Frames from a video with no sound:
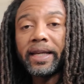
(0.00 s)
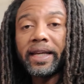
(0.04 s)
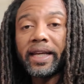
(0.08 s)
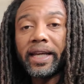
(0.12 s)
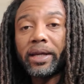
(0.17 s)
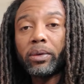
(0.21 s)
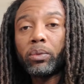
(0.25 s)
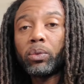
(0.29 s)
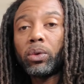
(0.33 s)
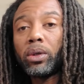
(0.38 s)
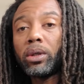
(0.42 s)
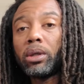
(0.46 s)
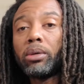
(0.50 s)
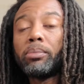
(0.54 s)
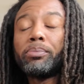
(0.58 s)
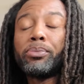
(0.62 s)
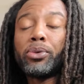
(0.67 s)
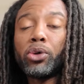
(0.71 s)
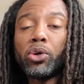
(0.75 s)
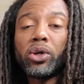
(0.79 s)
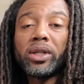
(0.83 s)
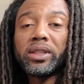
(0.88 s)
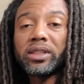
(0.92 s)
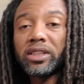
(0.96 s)
it will
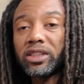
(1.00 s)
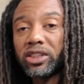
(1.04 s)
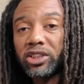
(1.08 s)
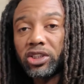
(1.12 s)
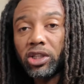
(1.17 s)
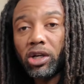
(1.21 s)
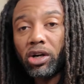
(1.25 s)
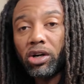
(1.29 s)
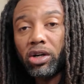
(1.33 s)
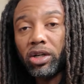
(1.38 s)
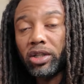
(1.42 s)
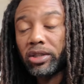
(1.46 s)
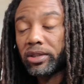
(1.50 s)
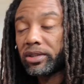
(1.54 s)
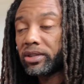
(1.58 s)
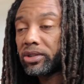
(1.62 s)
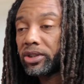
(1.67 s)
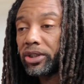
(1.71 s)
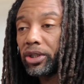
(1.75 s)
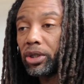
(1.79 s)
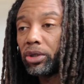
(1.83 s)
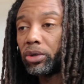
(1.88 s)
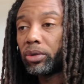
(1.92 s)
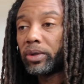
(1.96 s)
abort the charge
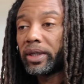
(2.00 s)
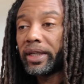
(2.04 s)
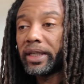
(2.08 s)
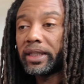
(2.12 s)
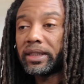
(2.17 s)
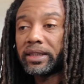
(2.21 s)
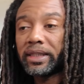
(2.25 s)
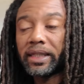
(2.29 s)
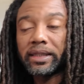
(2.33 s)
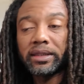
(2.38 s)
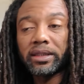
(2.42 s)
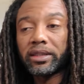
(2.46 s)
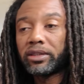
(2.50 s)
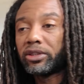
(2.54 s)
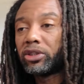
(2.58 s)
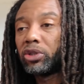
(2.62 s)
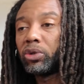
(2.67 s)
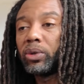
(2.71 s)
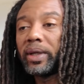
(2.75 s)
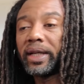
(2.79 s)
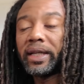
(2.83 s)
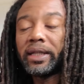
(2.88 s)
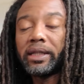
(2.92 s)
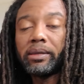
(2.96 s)
so it doesn't
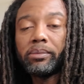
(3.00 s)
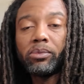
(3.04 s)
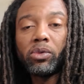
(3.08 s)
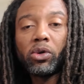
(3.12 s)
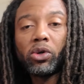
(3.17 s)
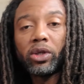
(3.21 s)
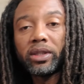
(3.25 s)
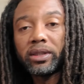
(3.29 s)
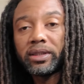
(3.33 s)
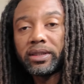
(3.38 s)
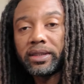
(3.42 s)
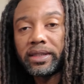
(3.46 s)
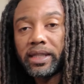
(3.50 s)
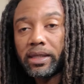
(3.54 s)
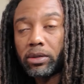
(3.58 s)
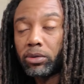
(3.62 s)
do any more